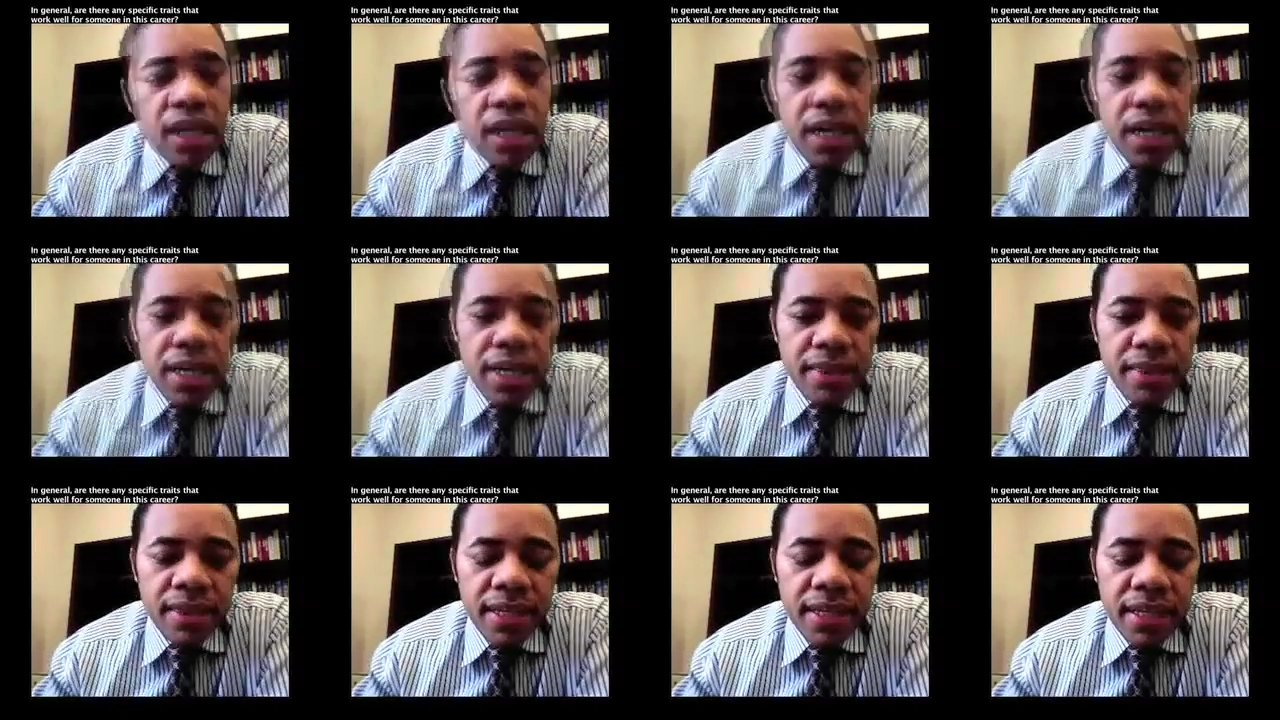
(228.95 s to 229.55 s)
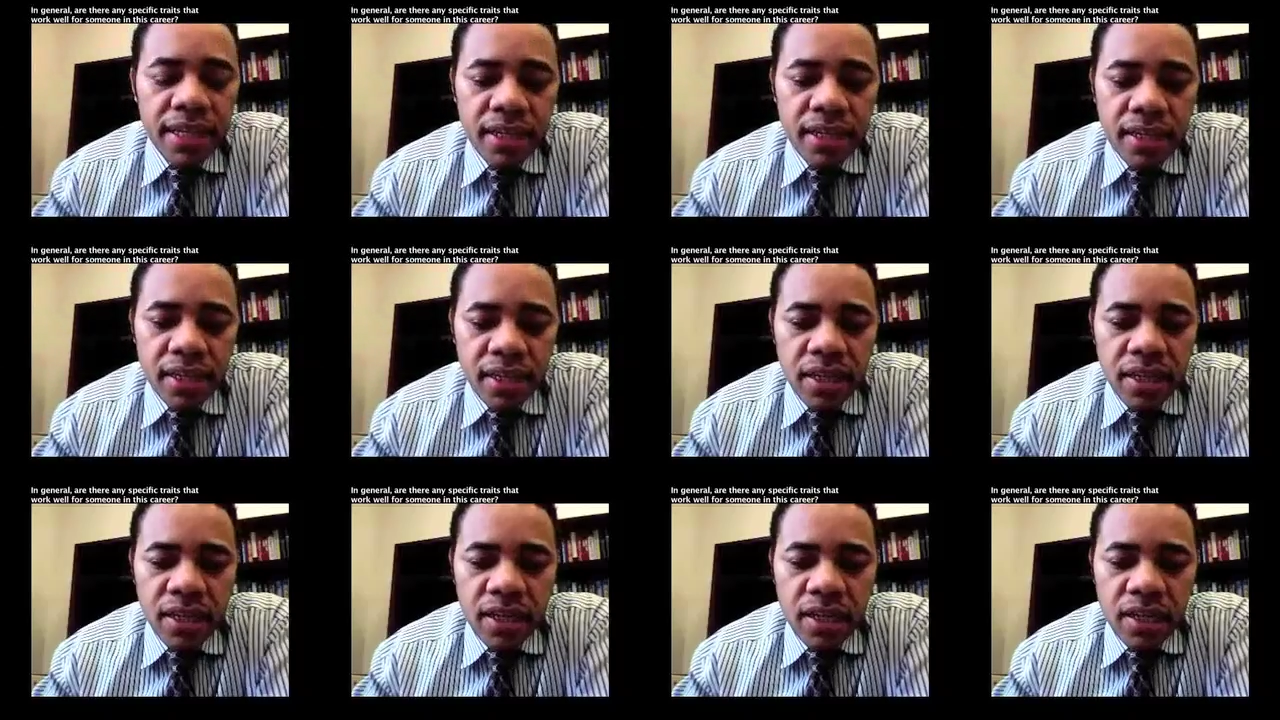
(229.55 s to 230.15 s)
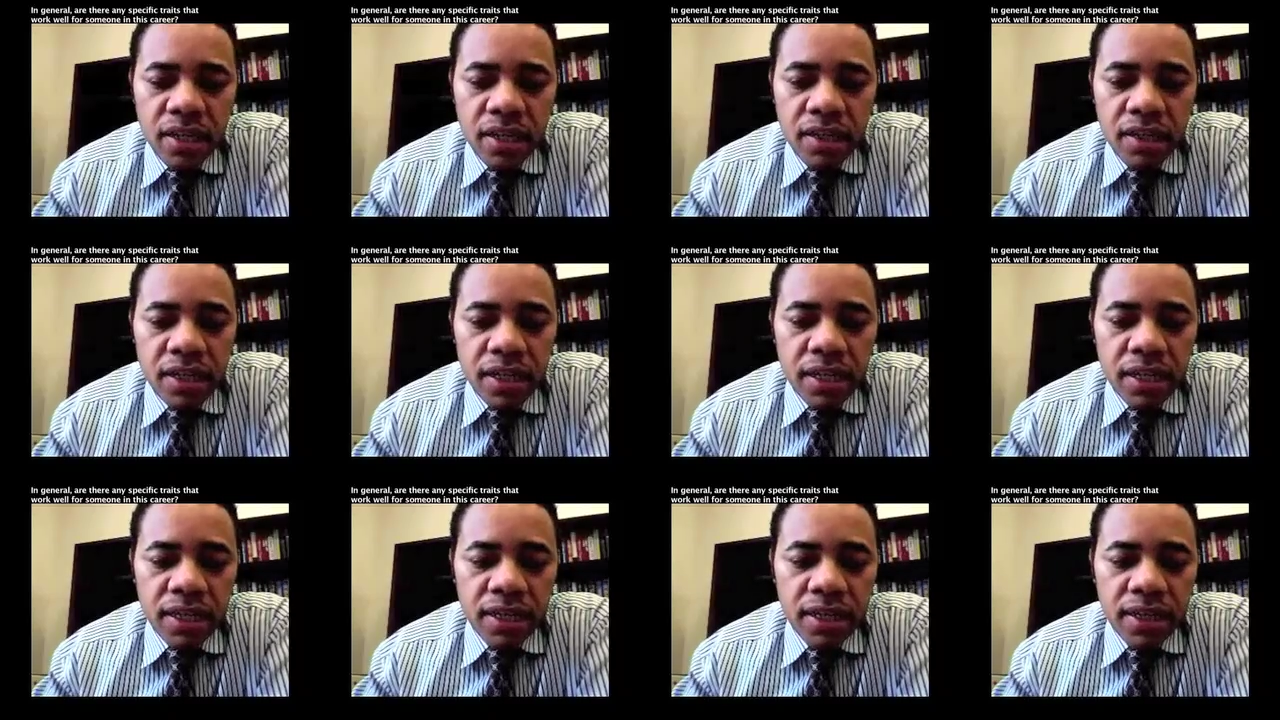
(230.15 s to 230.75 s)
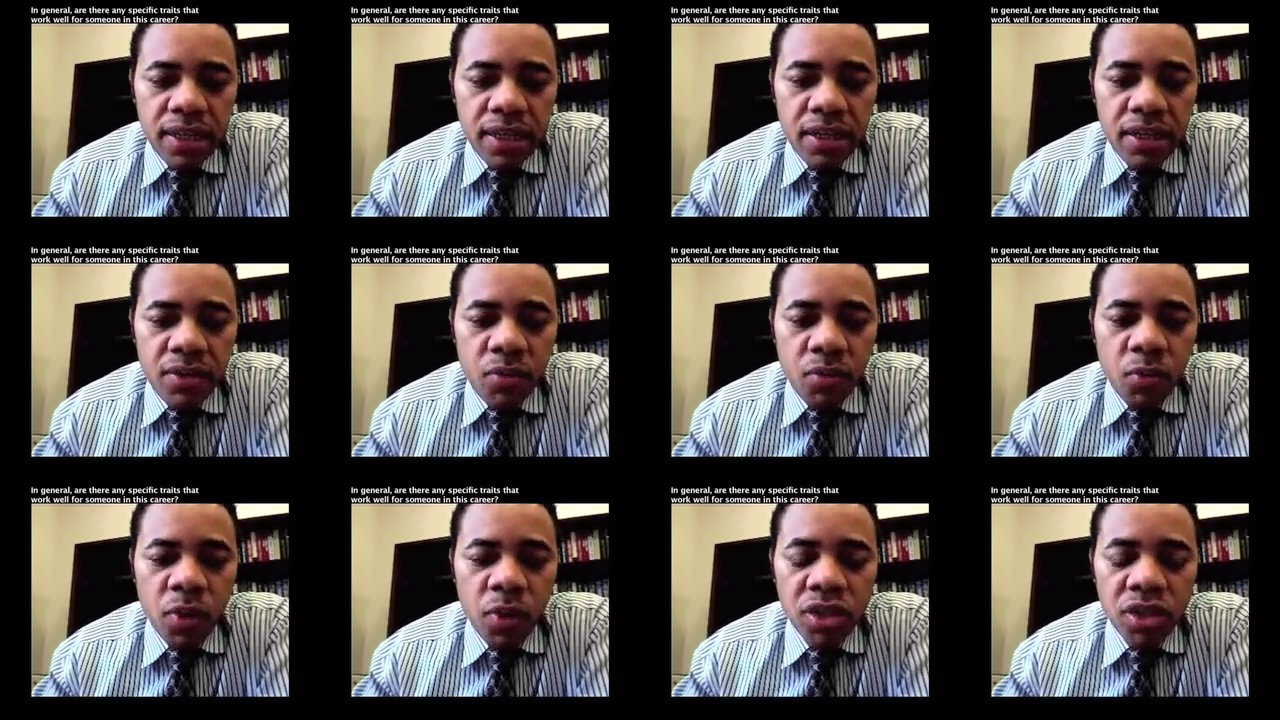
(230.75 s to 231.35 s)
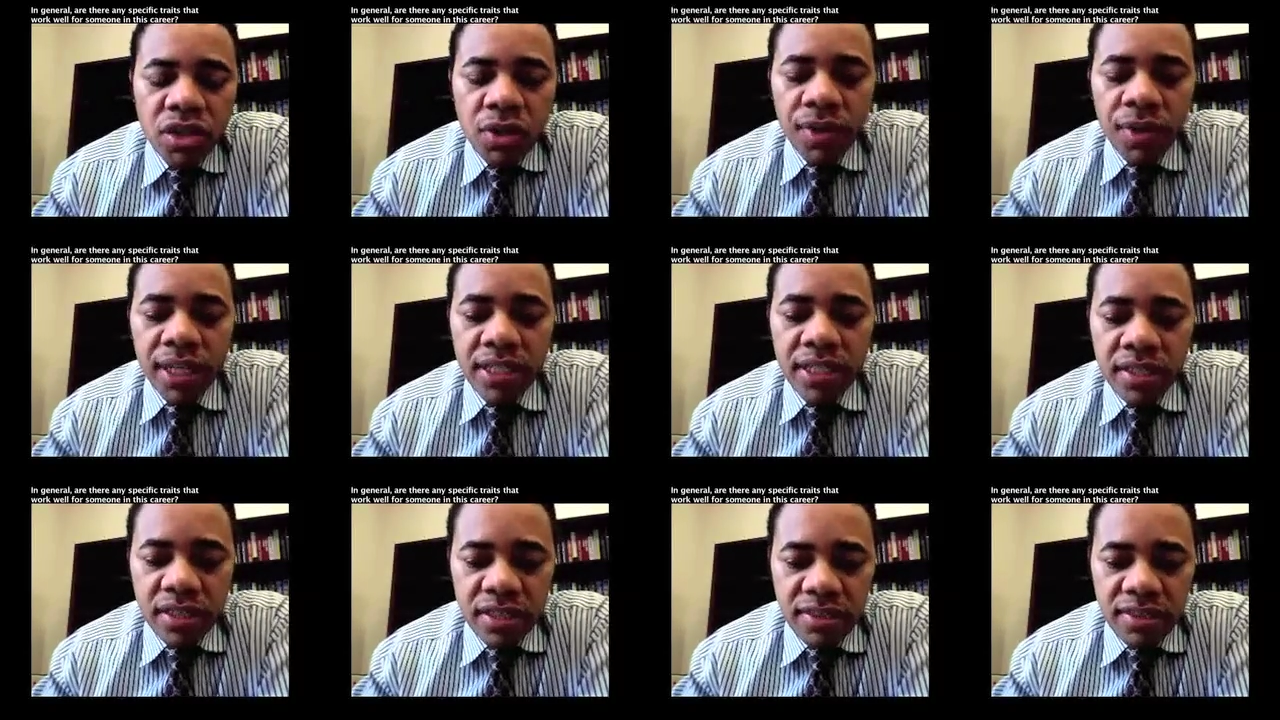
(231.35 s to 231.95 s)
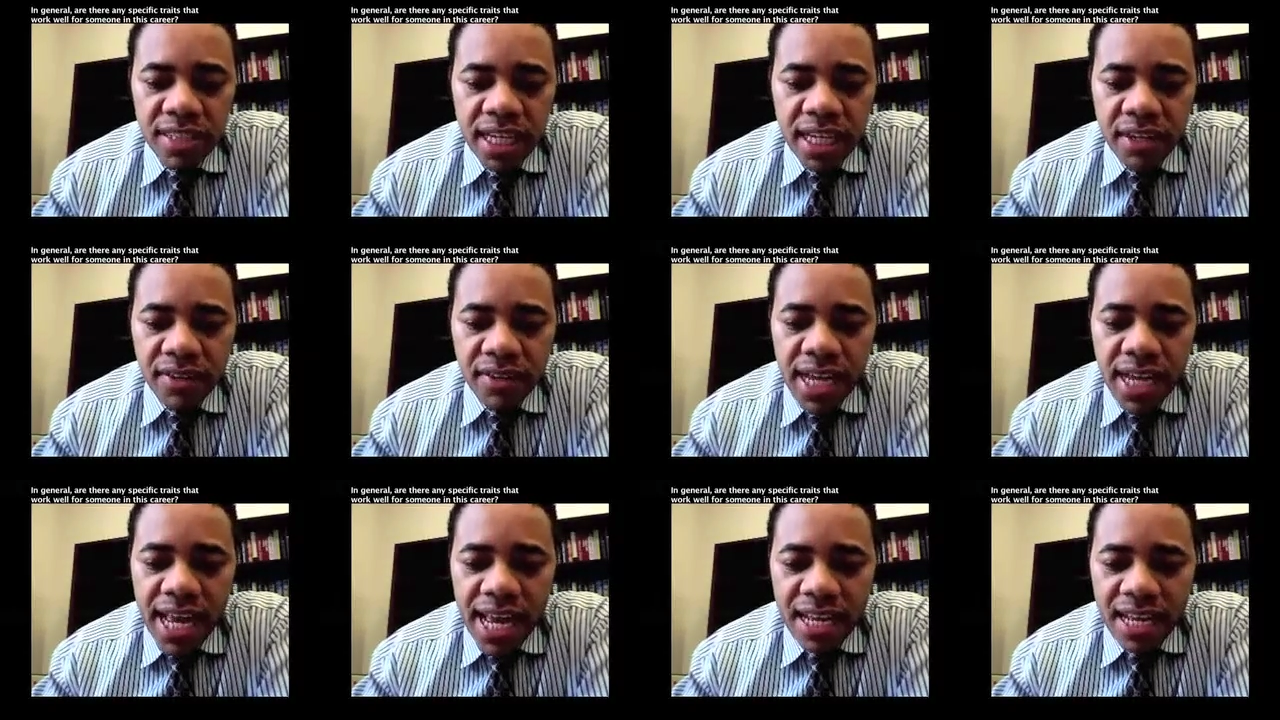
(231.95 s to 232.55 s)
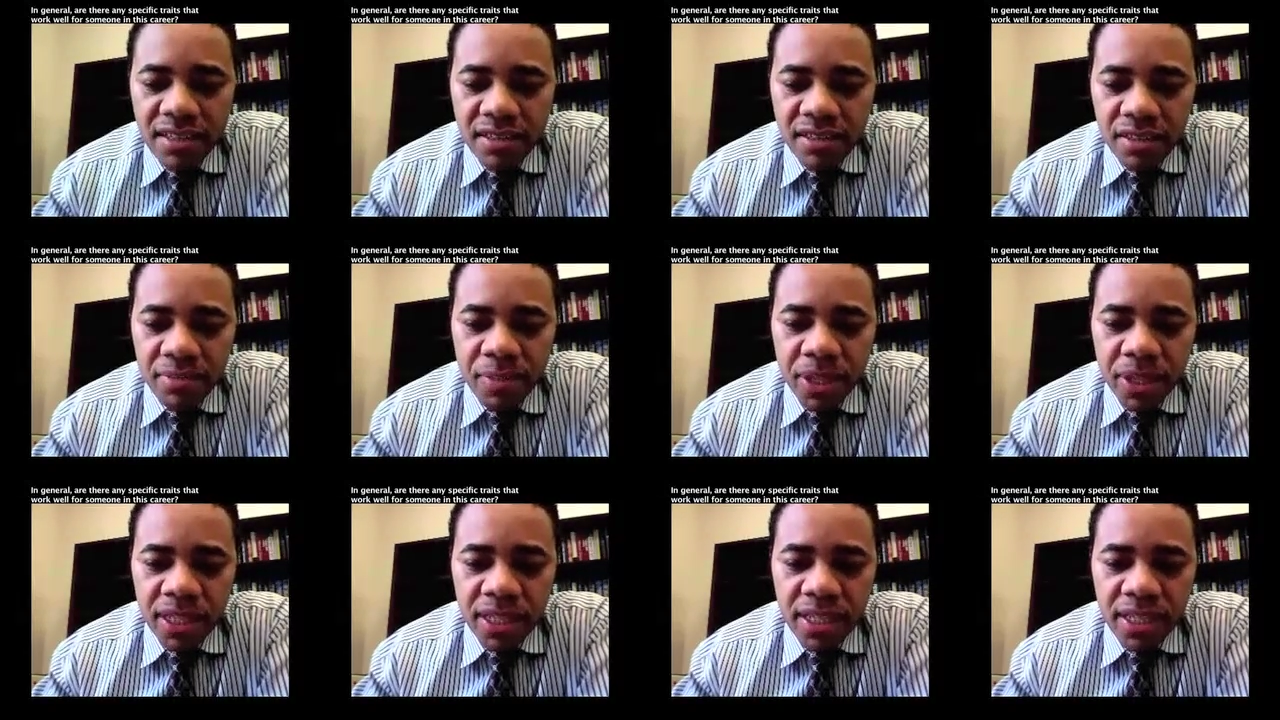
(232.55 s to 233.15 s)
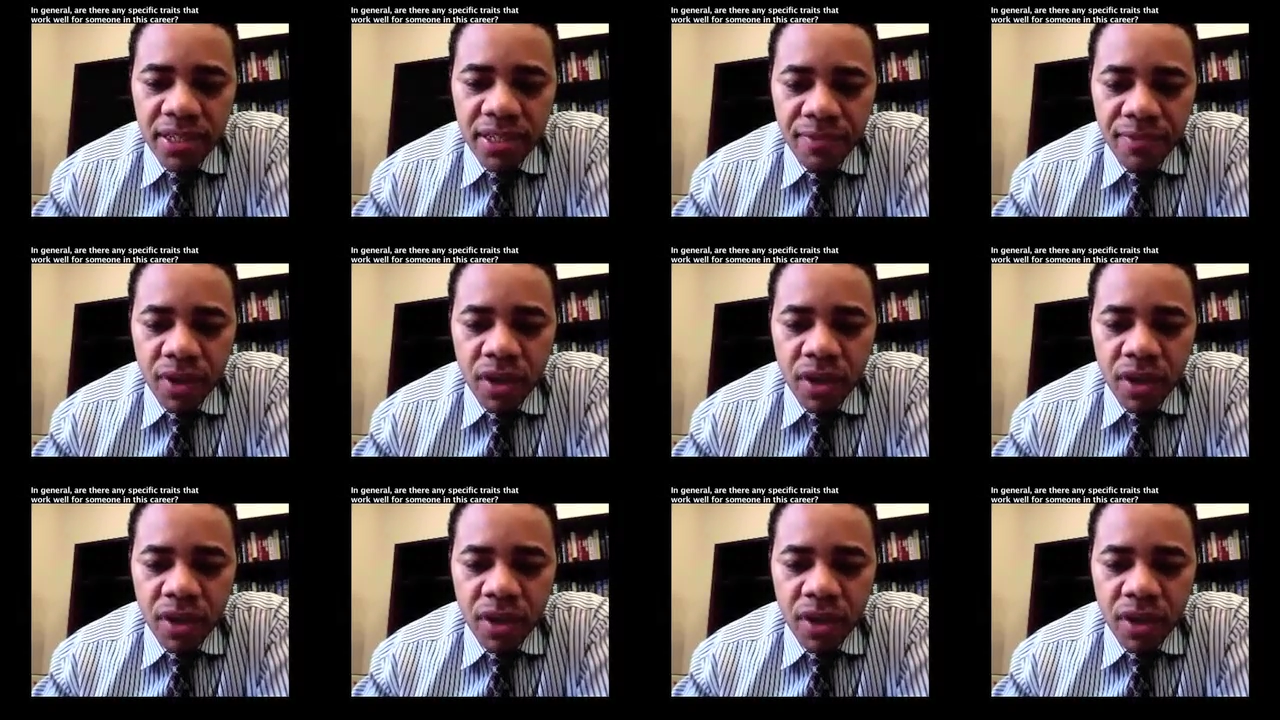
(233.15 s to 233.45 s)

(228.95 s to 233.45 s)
I think one going into this area has to be